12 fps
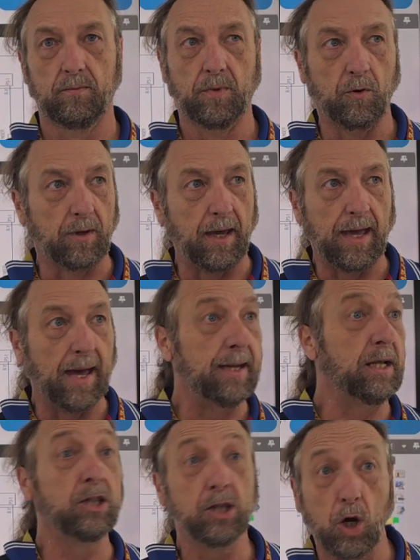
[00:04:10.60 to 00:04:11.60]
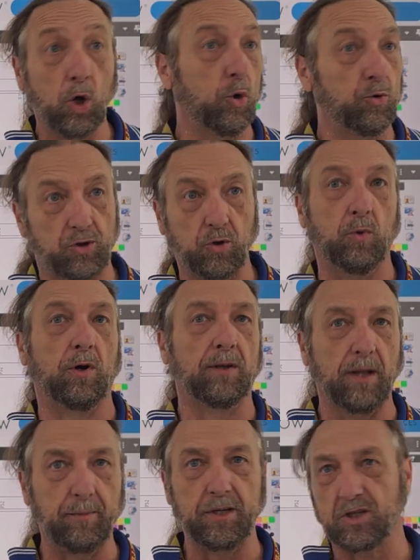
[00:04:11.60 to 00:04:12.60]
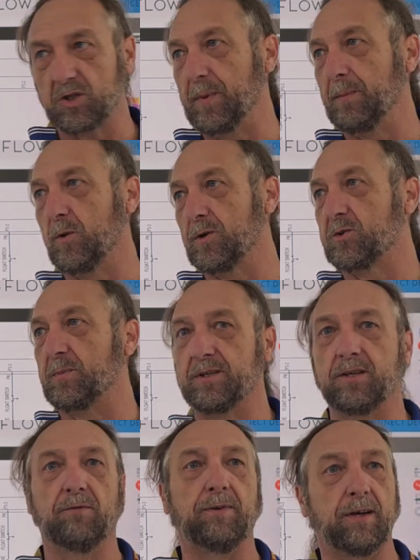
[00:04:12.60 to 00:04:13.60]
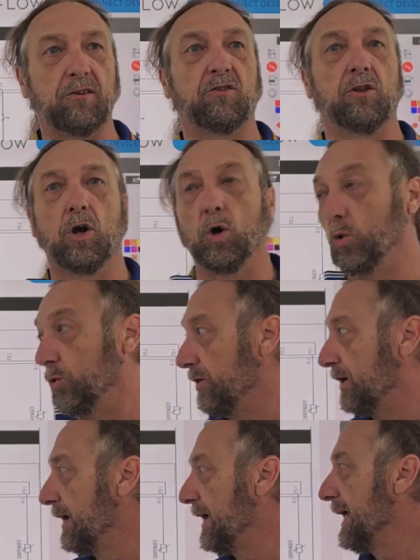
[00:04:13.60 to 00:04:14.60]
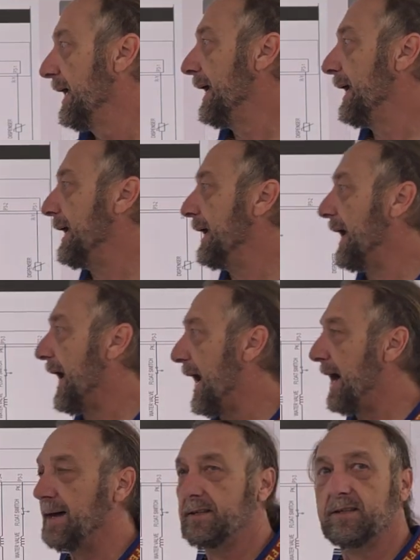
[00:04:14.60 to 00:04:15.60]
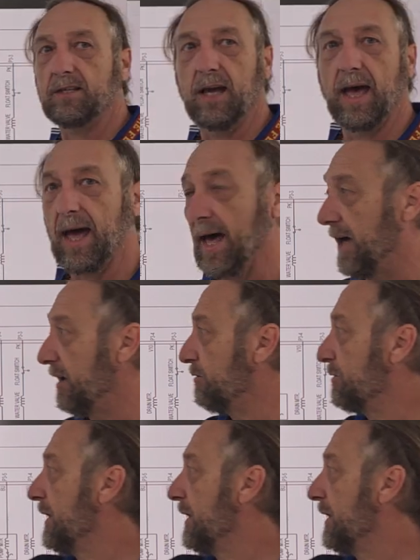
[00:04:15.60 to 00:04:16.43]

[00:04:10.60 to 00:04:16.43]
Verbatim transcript: okay, any load to work, let me just be more specific as load, it has to have